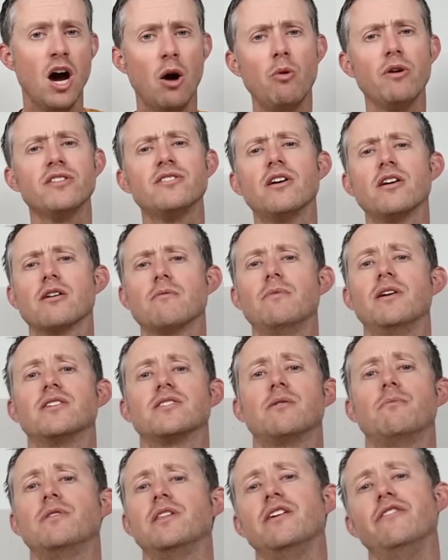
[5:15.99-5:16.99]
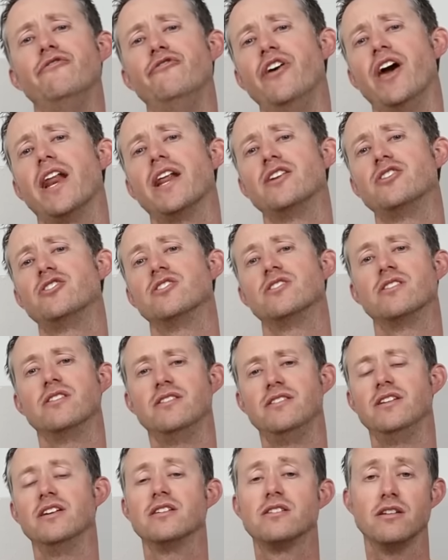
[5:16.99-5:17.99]
I want to talk about some of the advantages
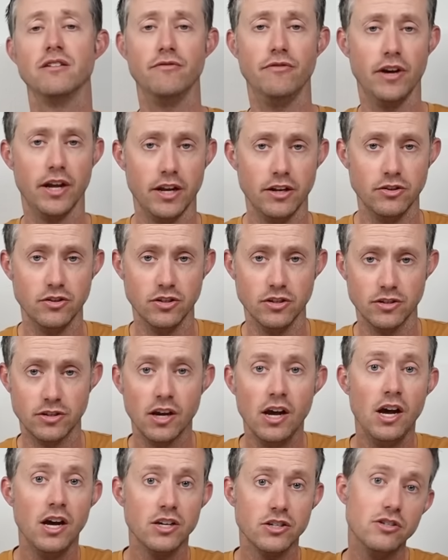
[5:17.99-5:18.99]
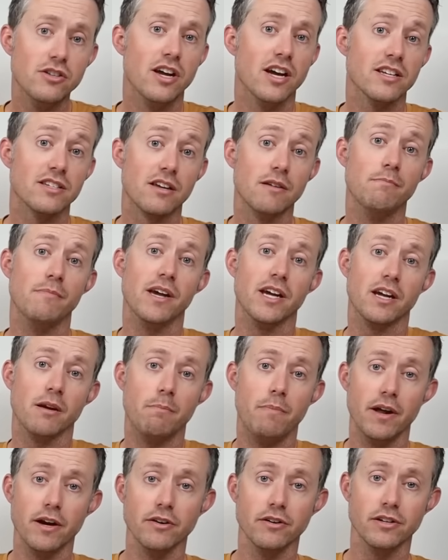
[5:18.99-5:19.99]
and disadvantages so you guys can make a
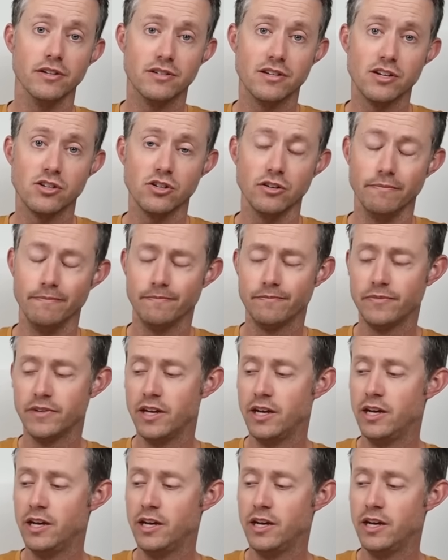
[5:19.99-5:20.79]
better decision.